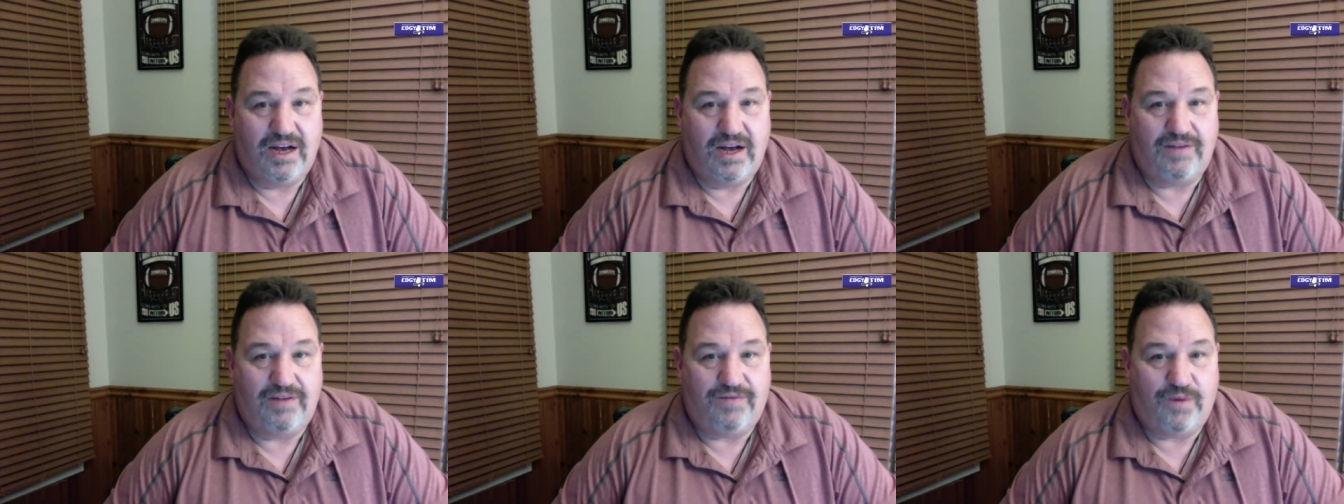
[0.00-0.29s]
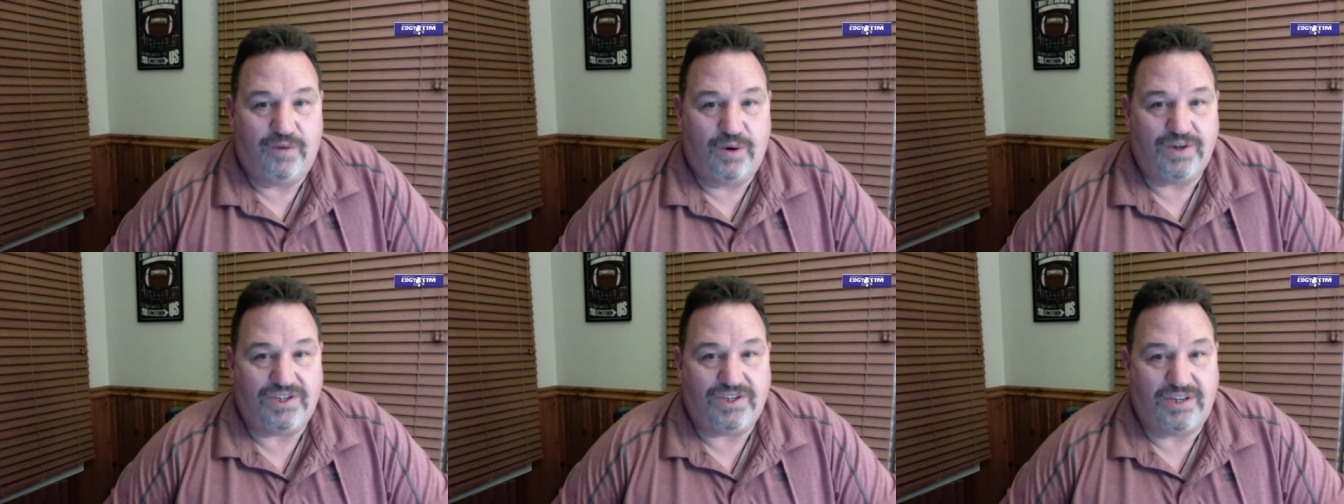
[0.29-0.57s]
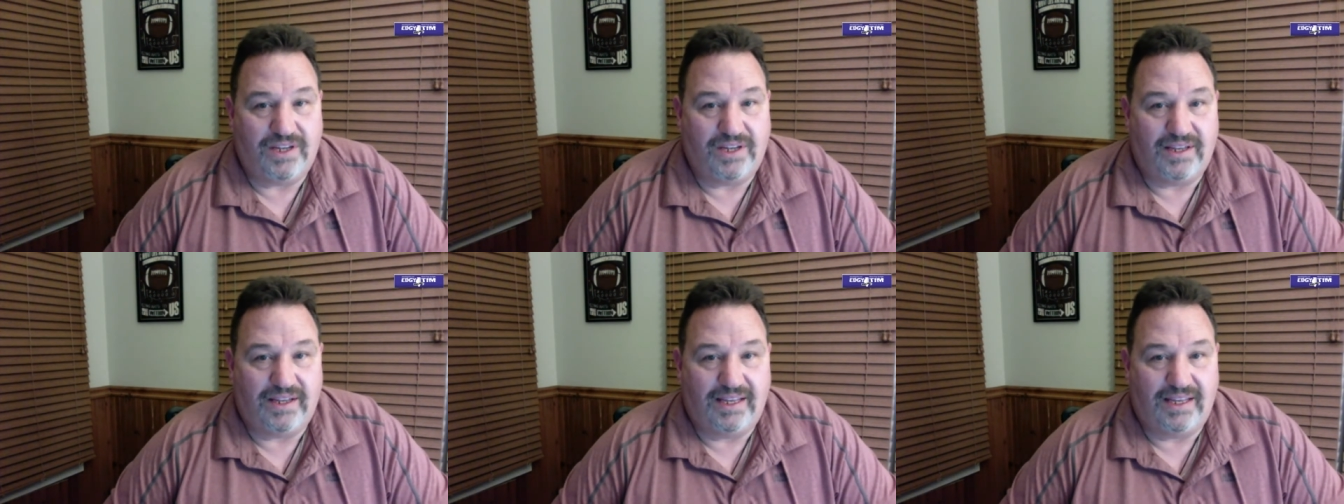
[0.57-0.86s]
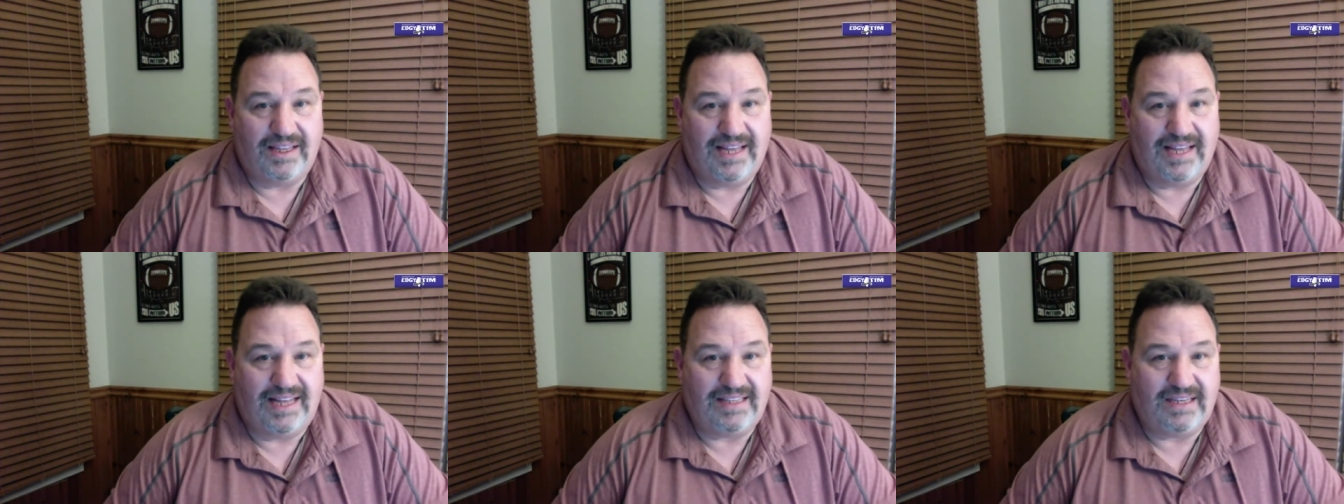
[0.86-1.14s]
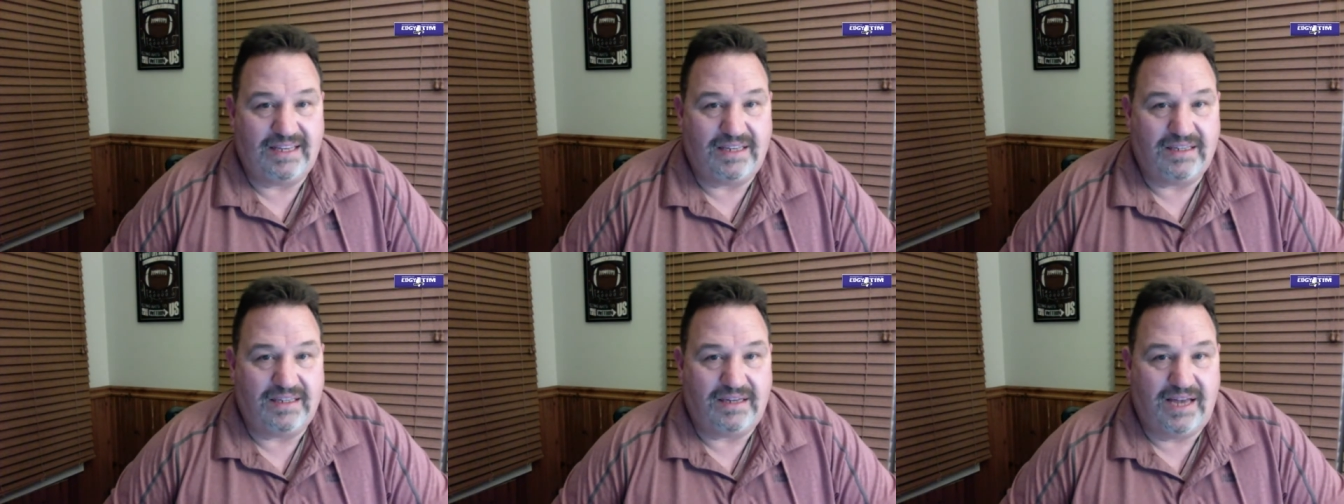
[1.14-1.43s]
Unfortunately,
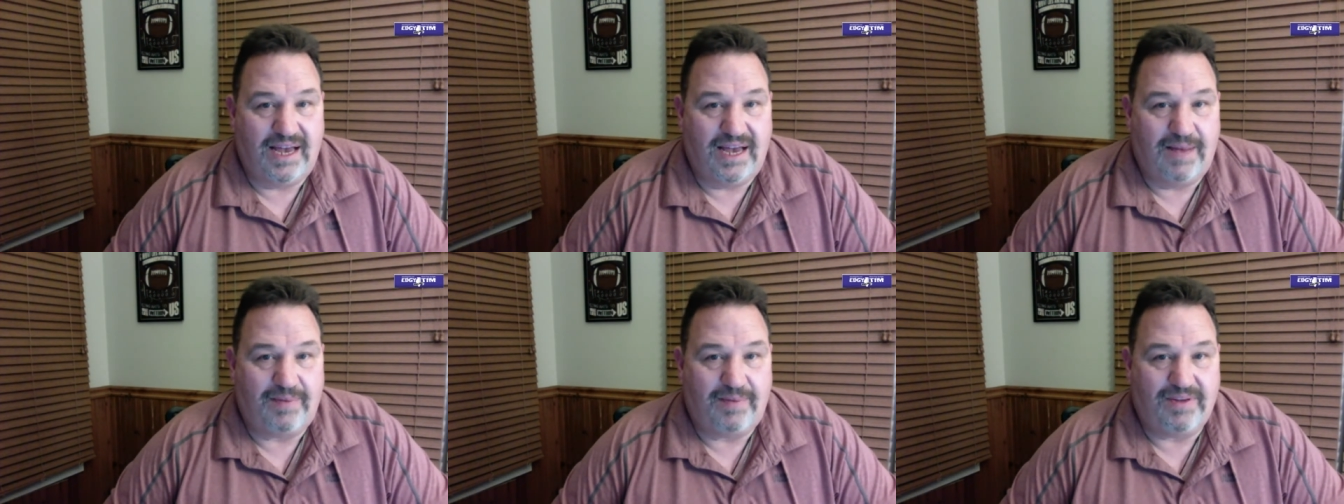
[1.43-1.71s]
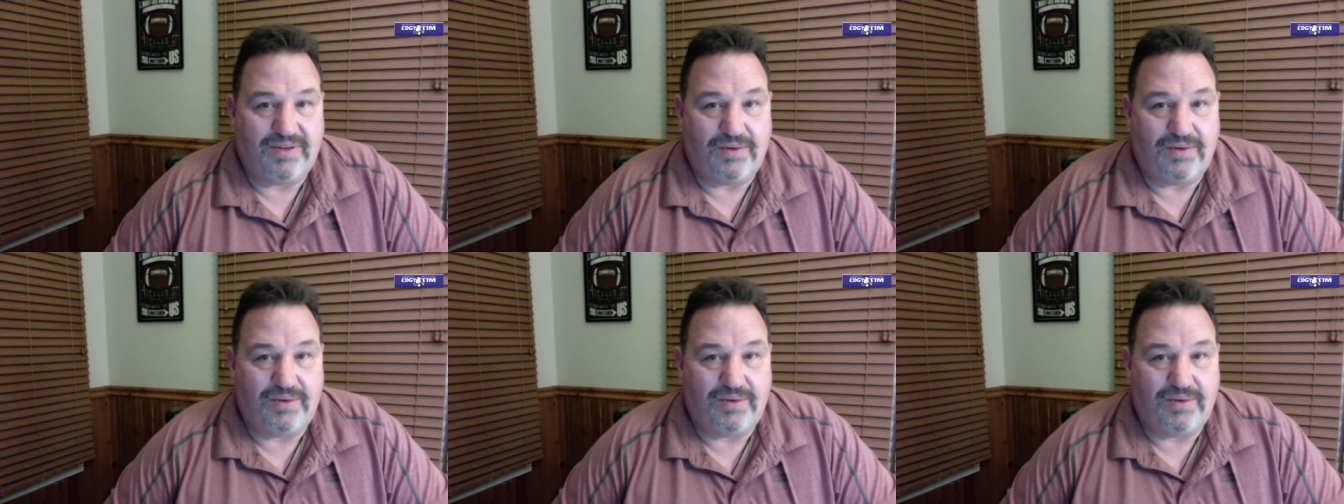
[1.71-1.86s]
that doesn't happen